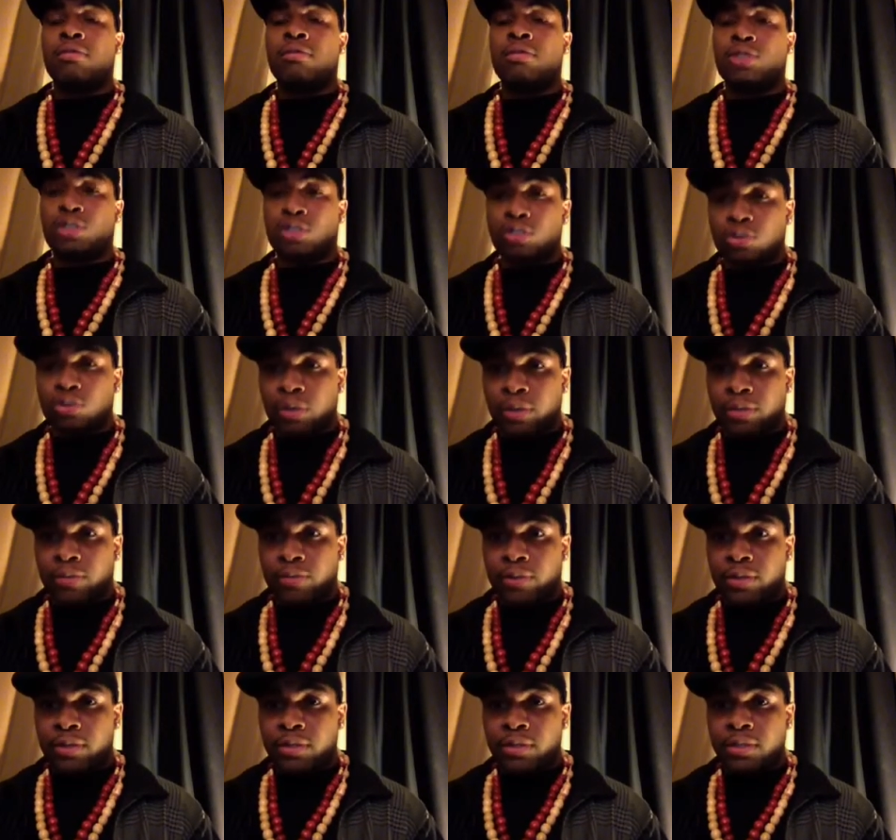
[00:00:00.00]
Excuse my
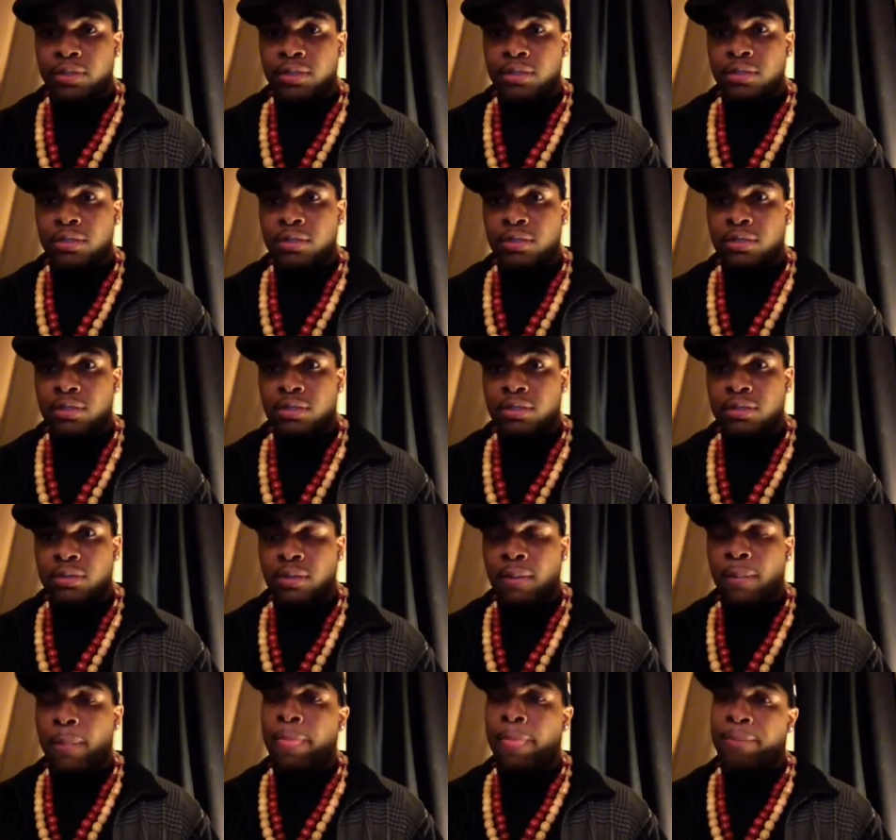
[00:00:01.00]
French,
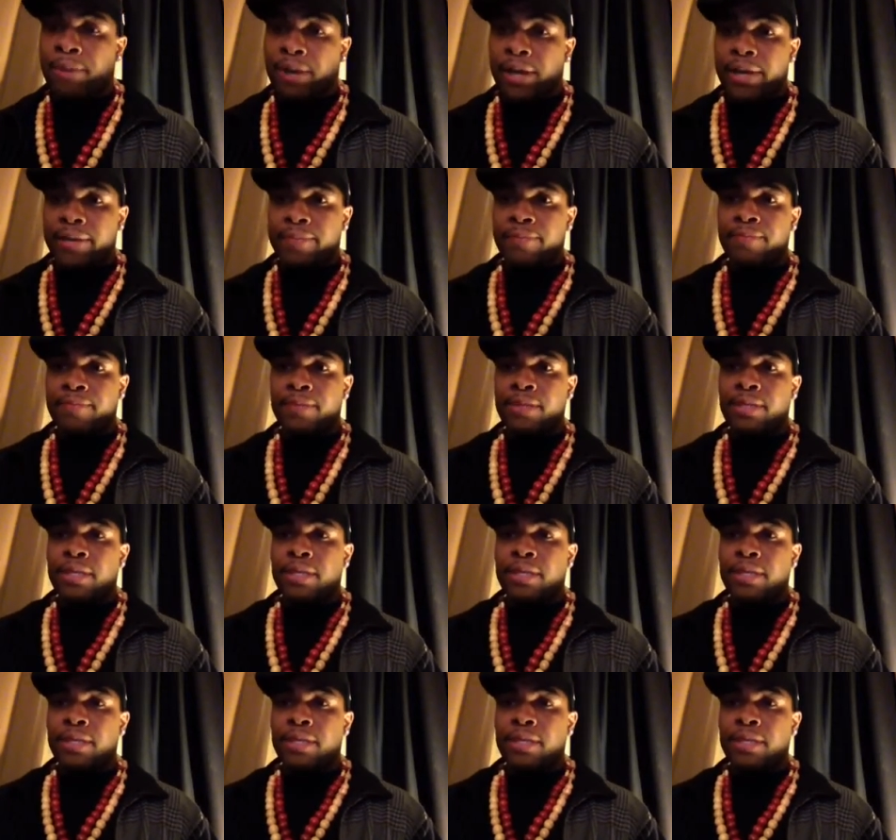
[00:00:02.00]
but